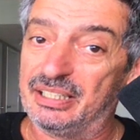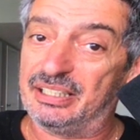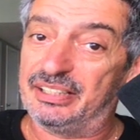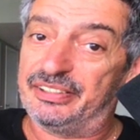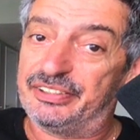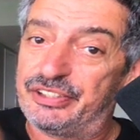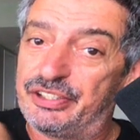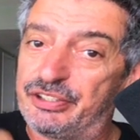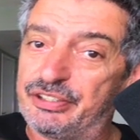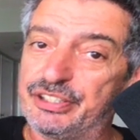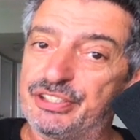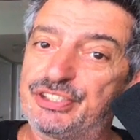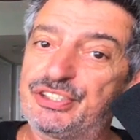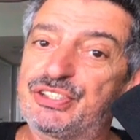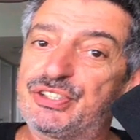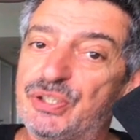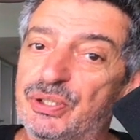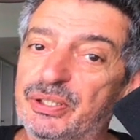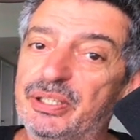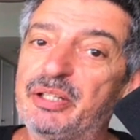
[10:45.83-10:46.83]
there is
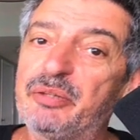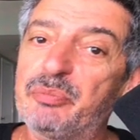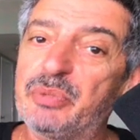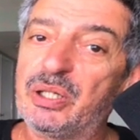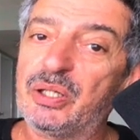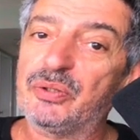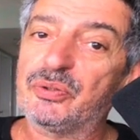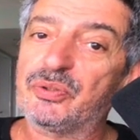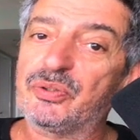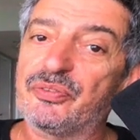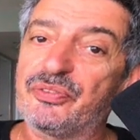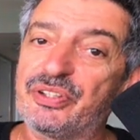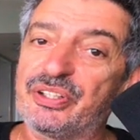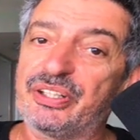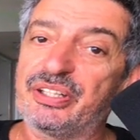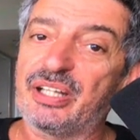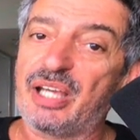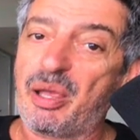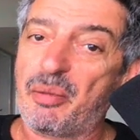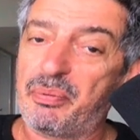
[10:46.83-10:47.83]
certain amount of
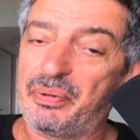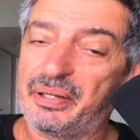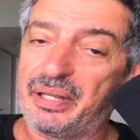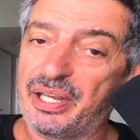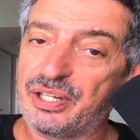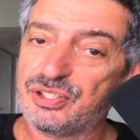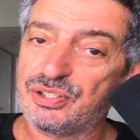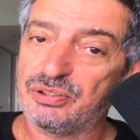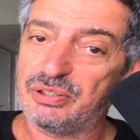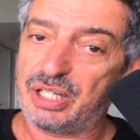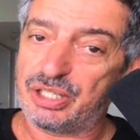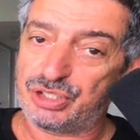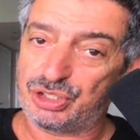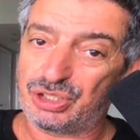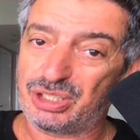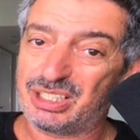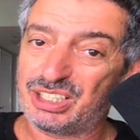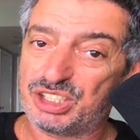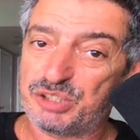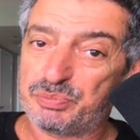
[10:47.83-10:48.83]
the application logic
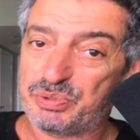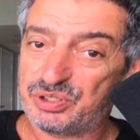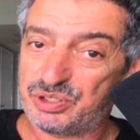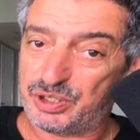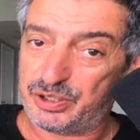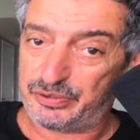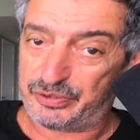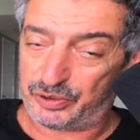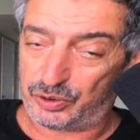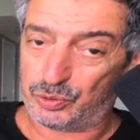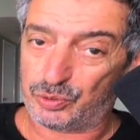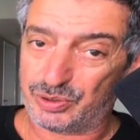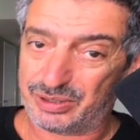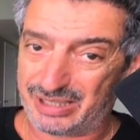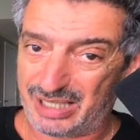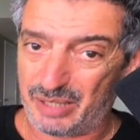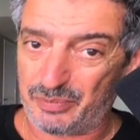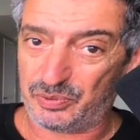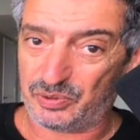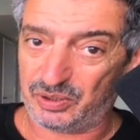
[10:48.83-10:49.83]
that is specific to
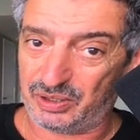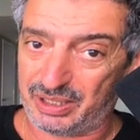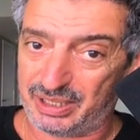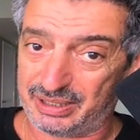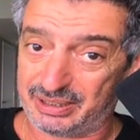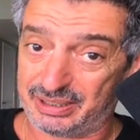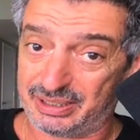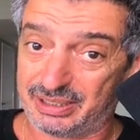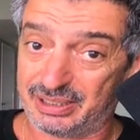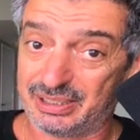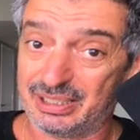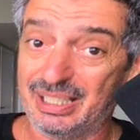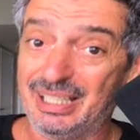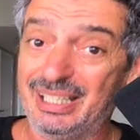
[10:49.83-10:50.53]
subclasses,